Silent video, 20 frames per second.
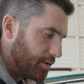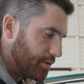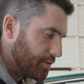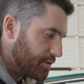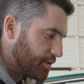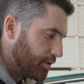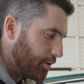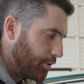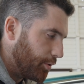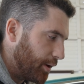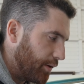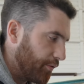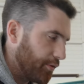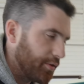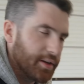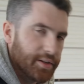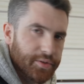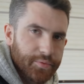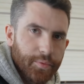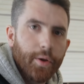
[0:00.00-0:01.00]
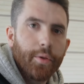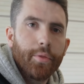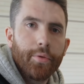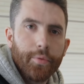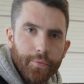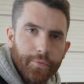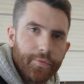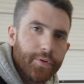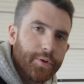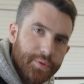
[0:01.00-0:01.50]
So everything's run
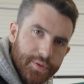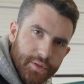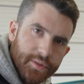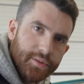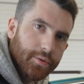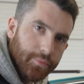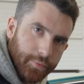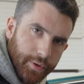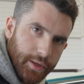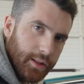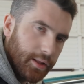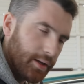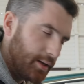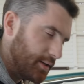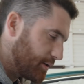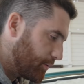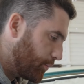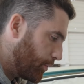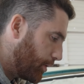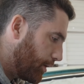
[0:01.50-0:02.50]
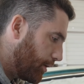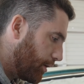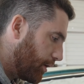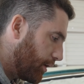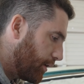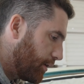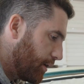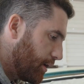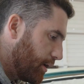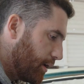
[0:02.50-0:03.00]
through fuses and relays and
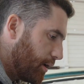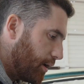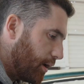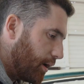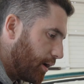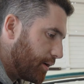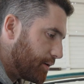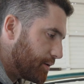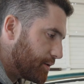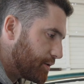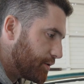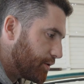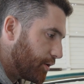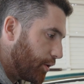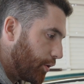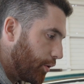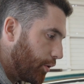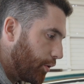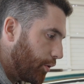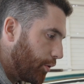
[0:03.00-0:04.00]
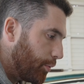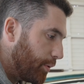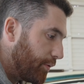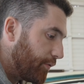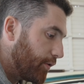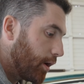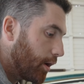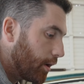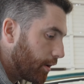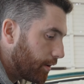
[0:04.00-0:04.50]
whatnot. So
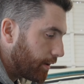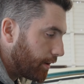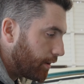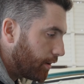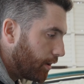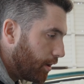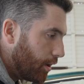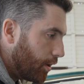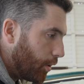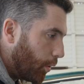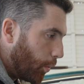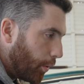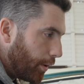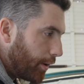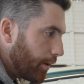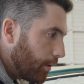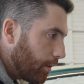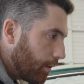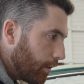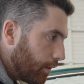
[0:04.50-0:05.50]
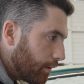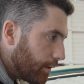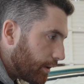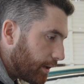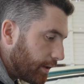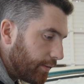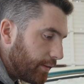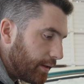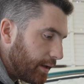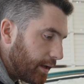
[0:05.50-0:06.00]
we've got oil
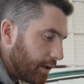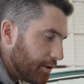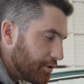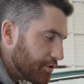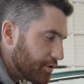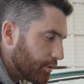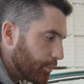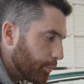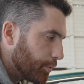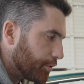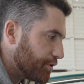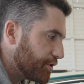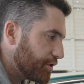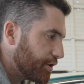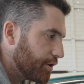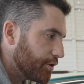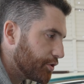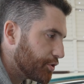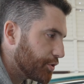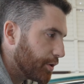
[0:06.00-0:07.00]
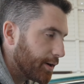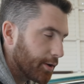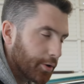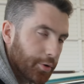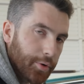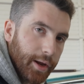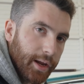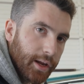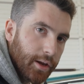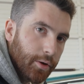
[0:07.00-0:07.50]
in the engine. We're just gonna try to
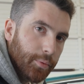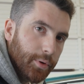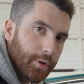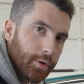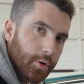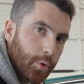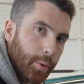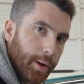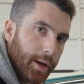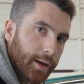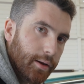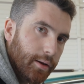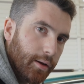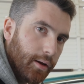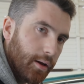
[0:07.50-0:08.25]
crank it real quick.